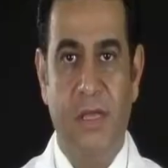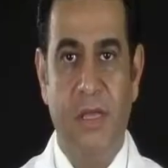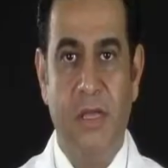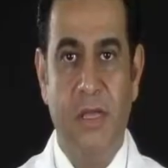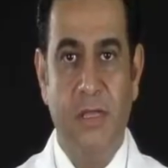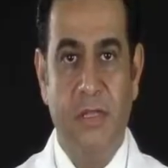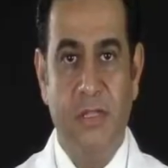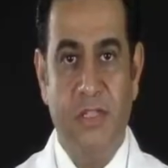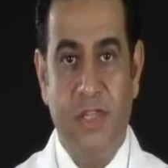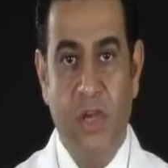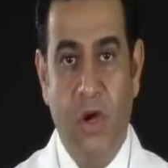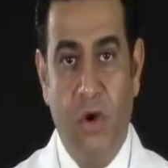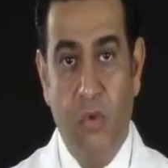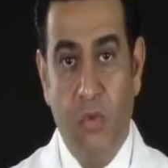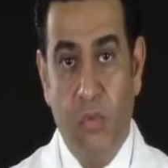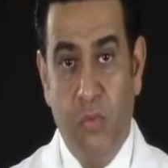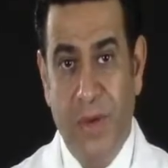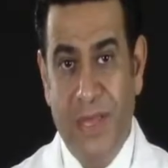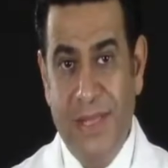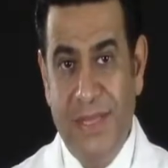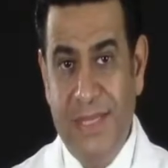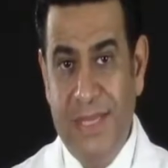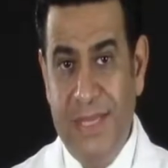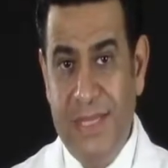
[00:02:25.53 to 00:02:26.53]
So
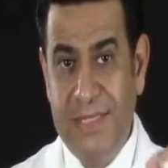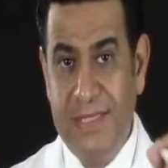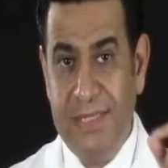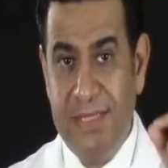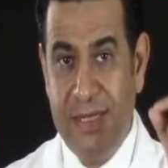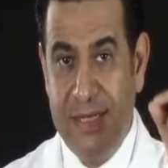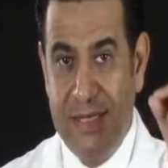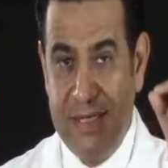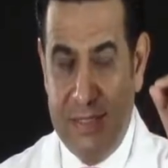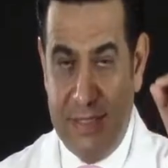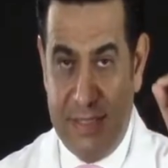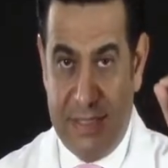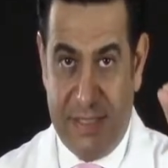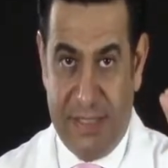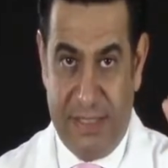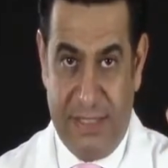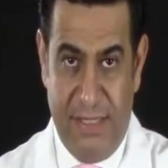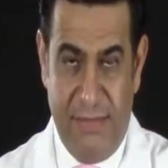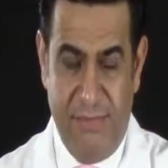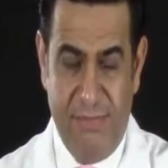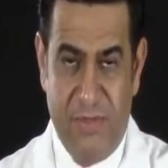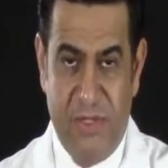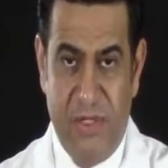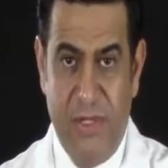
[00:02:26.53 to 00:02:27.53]
when these
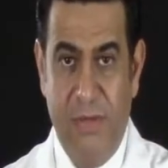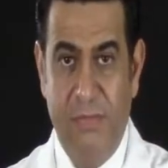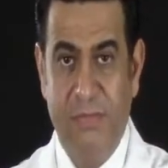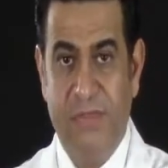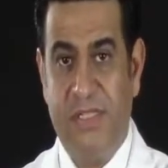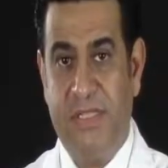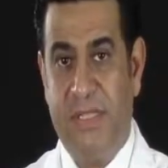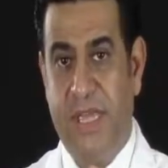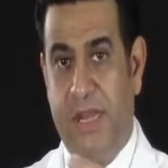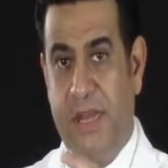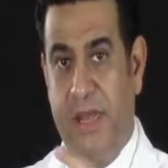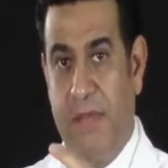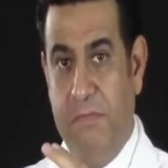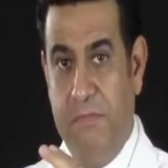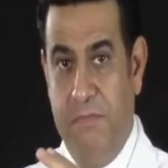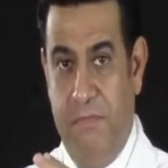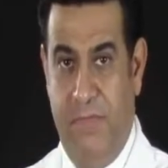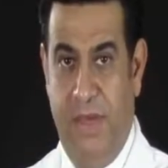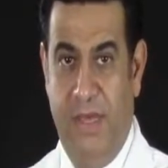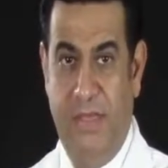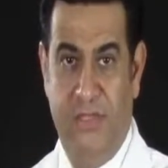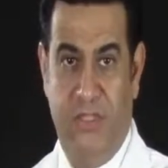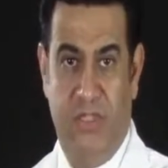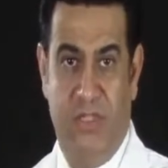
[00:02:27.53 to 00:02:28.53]
symptoms that I
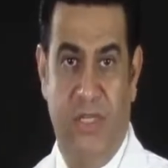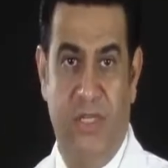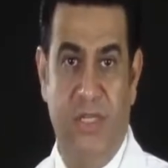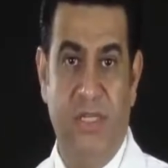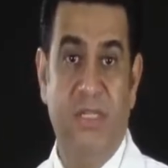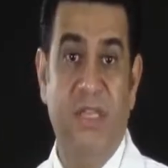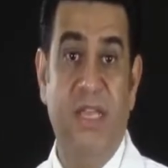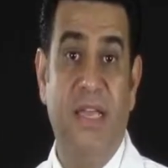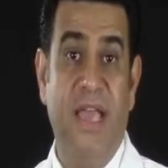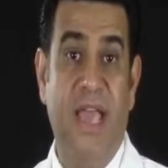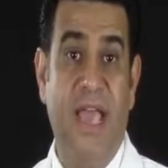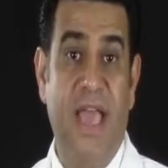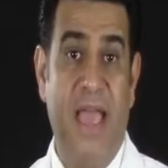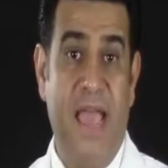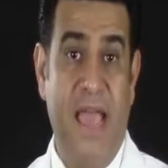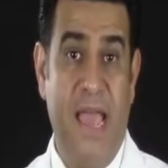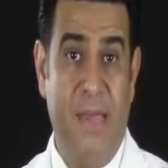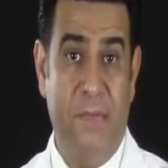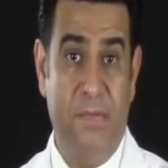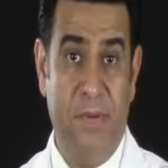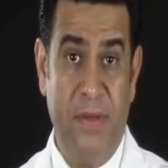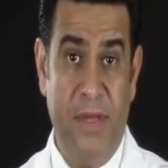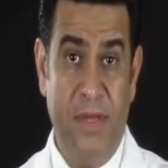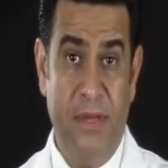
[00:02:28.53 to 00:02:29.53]
mentioned
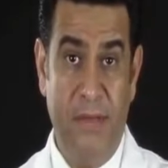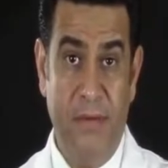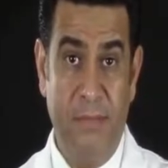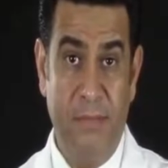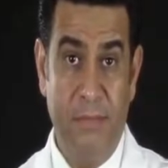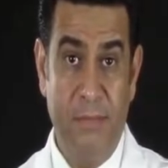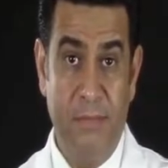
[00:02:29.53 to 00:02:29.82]
happen,